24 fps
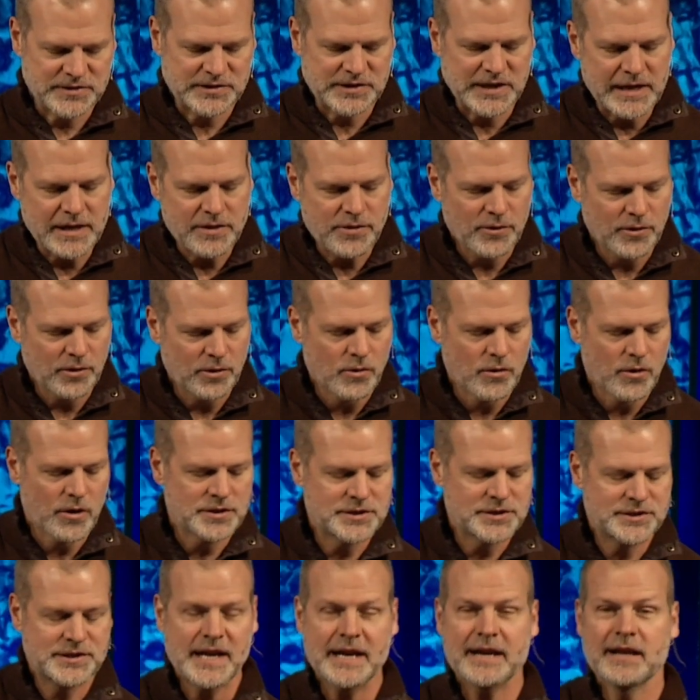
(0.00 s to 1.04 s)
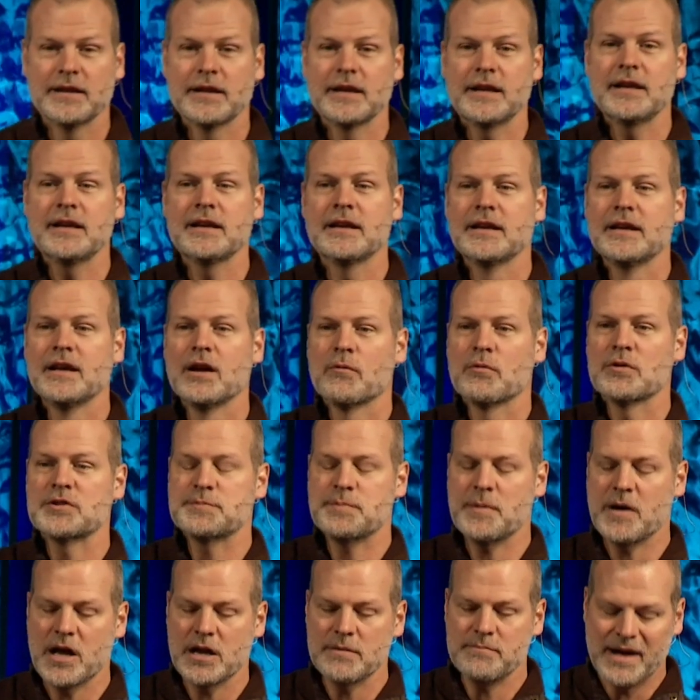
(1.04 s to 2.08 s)
Seek the Lord. Secondly,
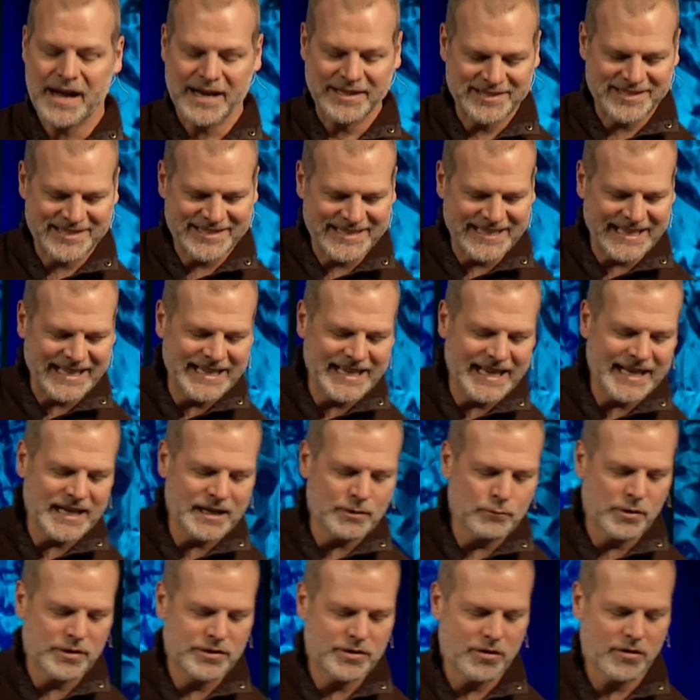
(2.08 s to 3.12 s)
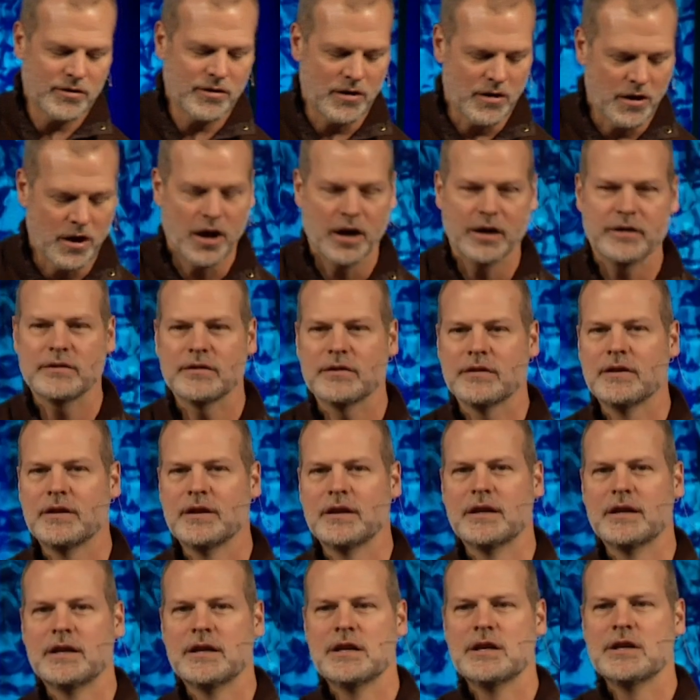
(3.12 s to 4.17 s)
respond by singing with your heart.
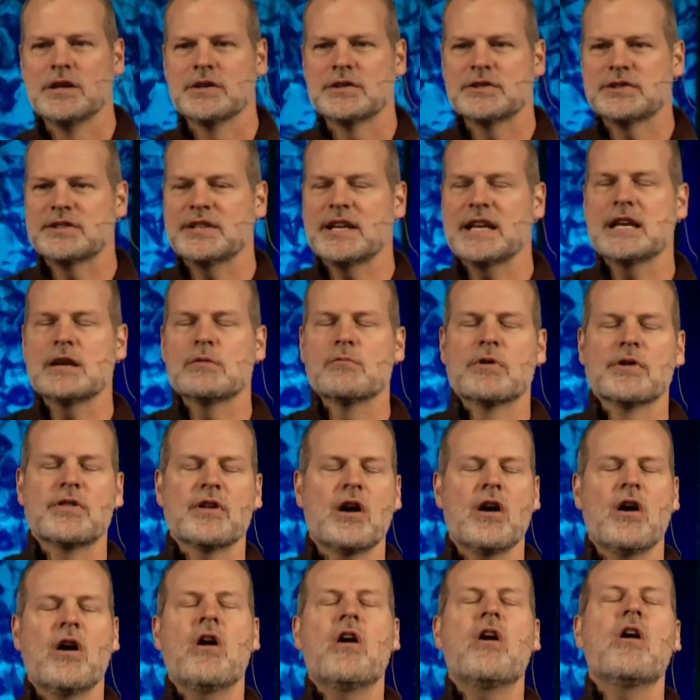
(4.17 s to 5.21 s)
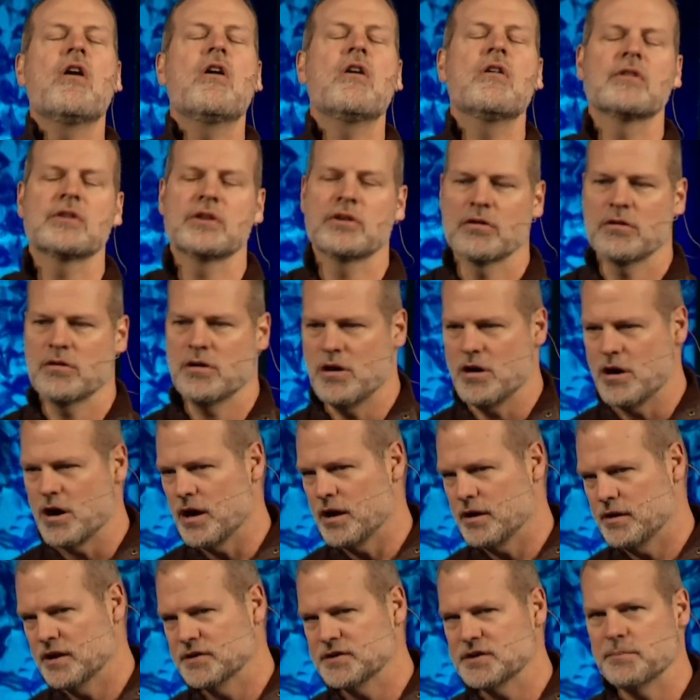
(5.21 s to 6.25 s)
Sing with all your
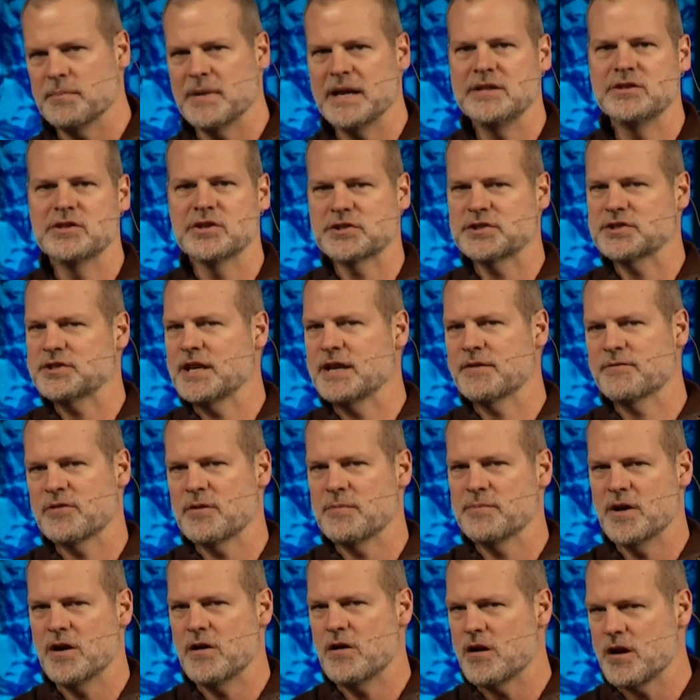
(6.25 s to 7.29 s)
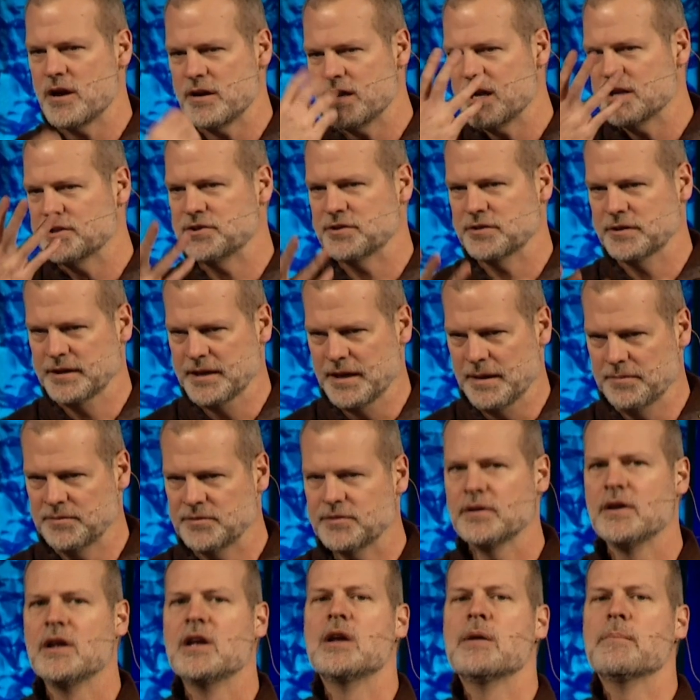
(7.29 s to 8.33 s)
heart. Doesn't mean just sing from the heart, not your
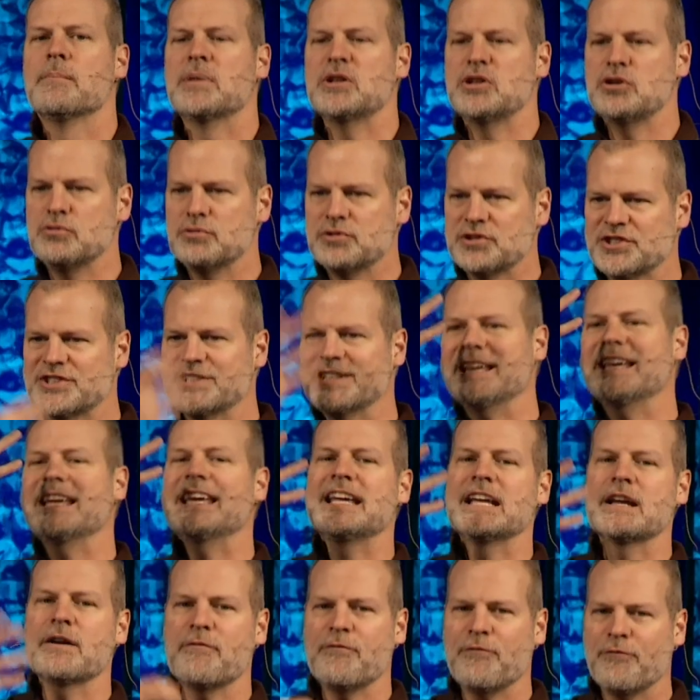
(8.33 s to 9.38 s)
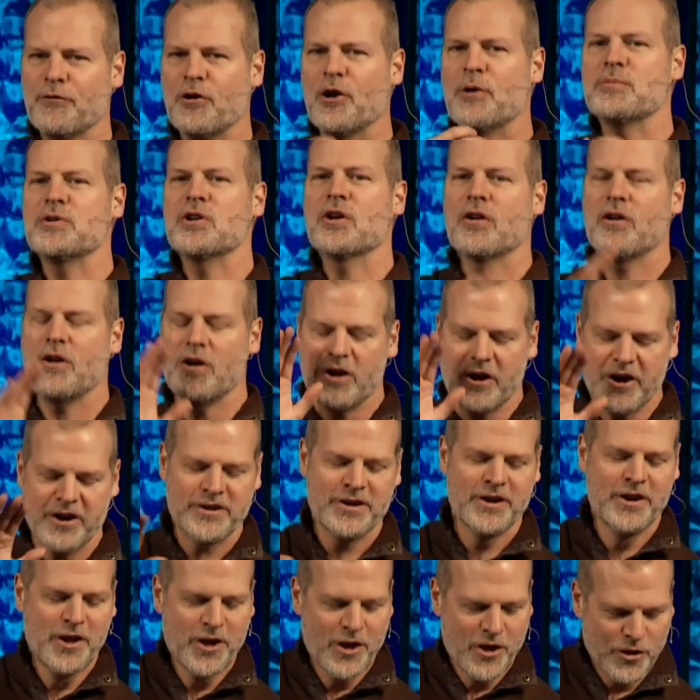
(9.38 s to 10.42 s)
lips. But you sing from your
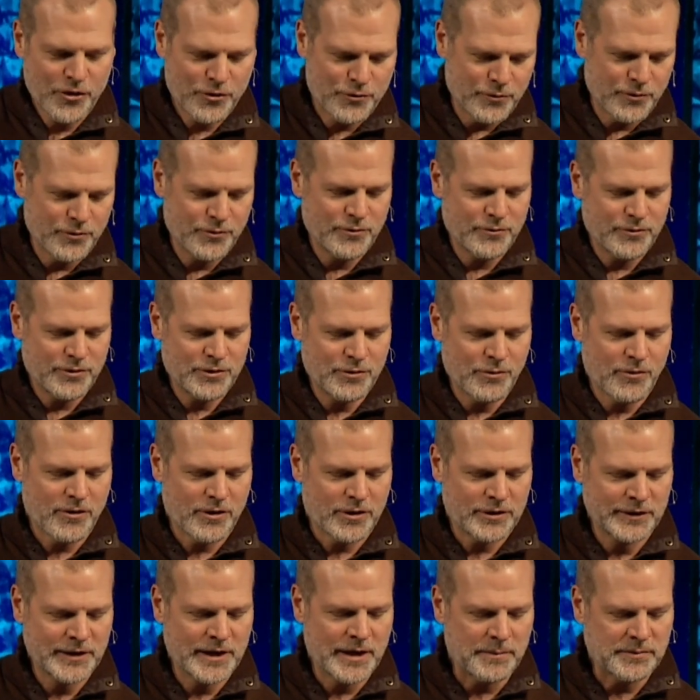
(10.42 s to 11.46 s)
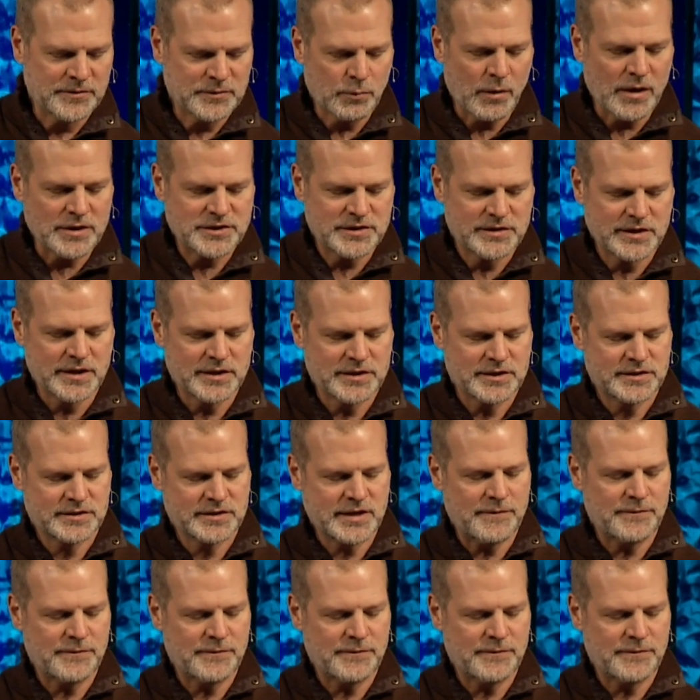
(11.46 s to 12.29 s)
heart through your lips. Watch this.